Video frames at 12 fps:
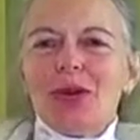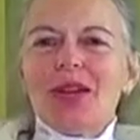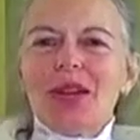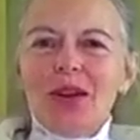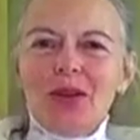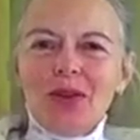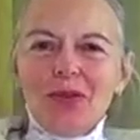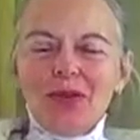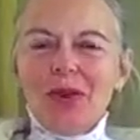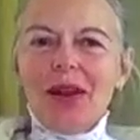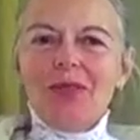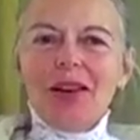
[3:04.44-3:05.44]
we're known
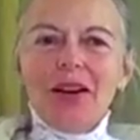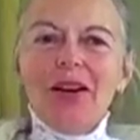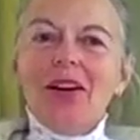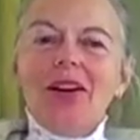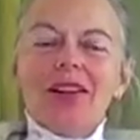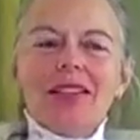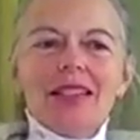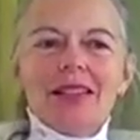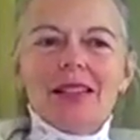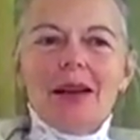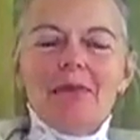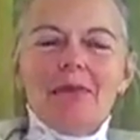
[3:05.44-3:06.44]
for having called it
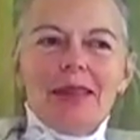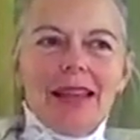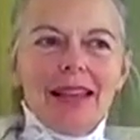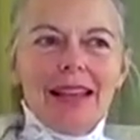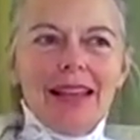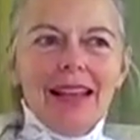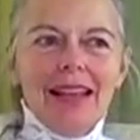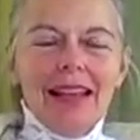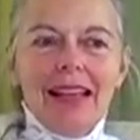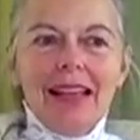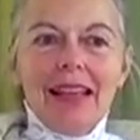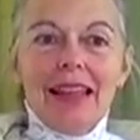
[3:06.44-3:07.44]
something,
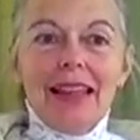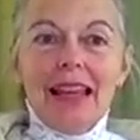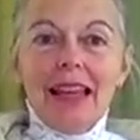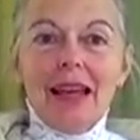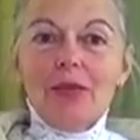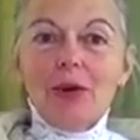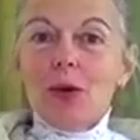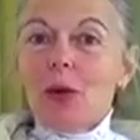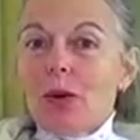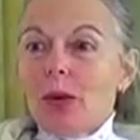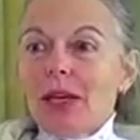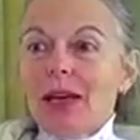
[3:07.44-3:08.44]
then
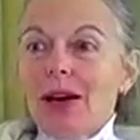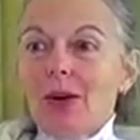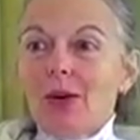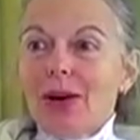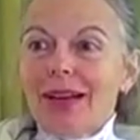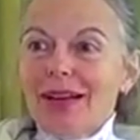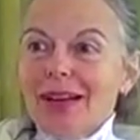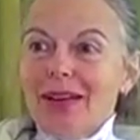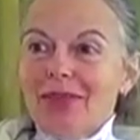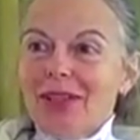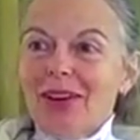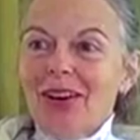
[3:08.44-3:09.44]
everywhere we go, we're going to
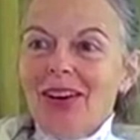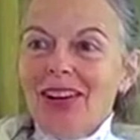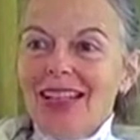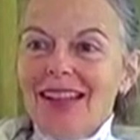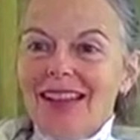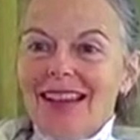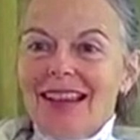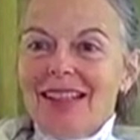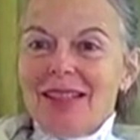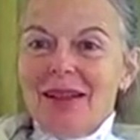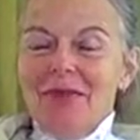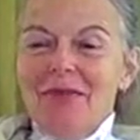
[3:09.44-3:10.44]
have to call it
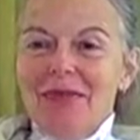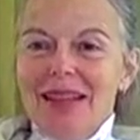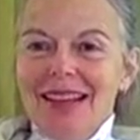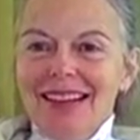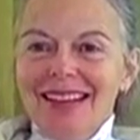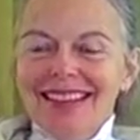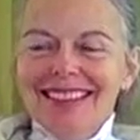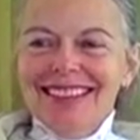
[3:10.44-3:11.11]
that something.